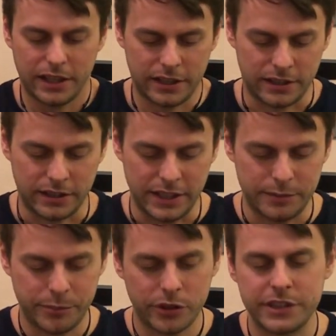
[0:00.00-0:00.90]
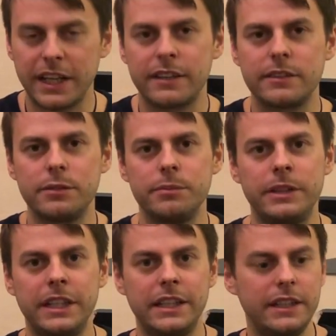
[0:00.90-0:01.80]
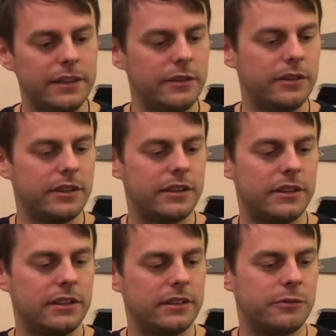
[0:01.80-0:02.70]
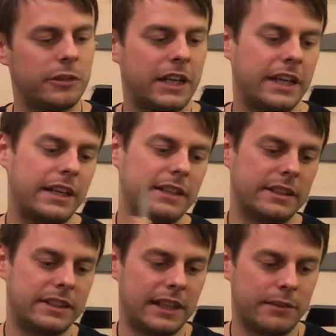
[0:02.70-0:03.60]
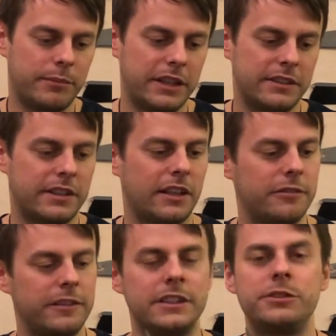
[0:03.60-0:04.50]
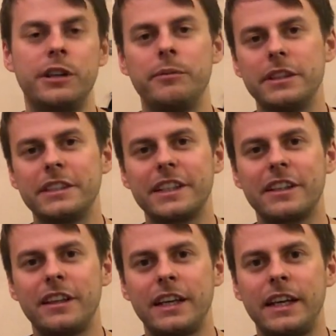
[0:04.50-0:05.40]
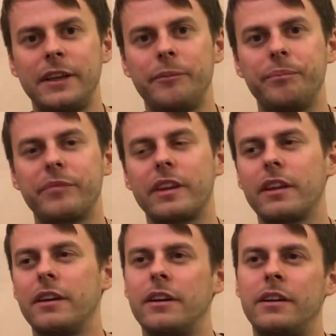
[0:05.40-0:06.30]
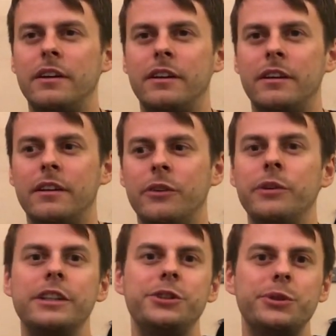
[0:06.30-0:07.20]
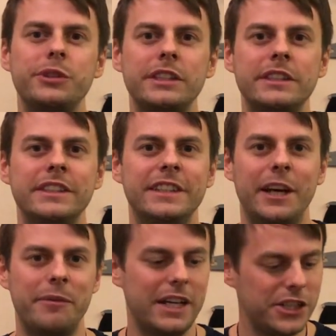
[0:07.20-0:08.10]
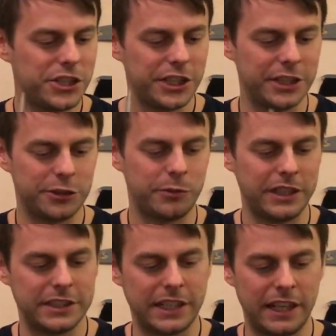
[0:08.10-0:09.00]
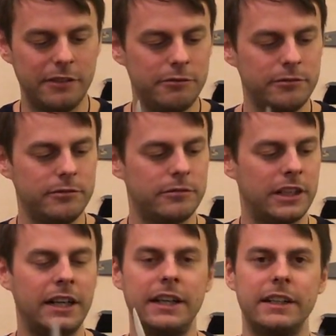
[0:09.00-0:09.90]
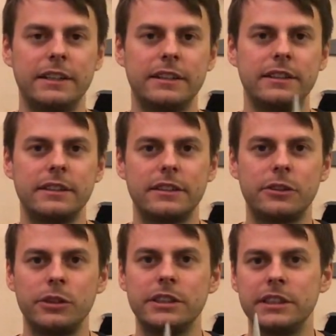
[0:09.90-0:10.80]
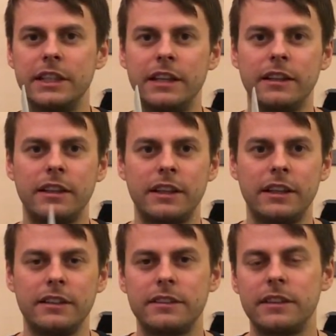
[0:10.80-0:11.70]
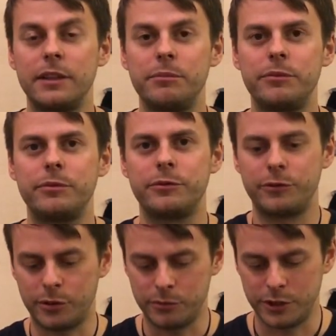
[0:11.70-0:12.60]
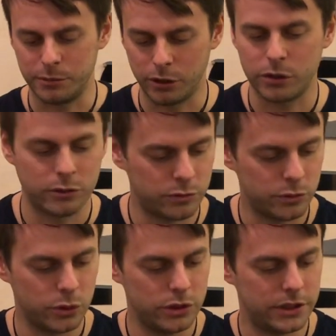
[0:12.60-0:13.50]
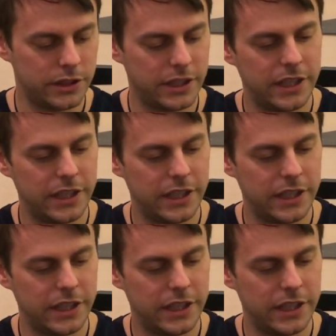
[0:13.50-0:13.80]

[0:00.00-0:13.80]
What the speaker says: It protects me when I cut myself. It dramatically reduces the damage into my skin when I coincidentally slip from the block of wood.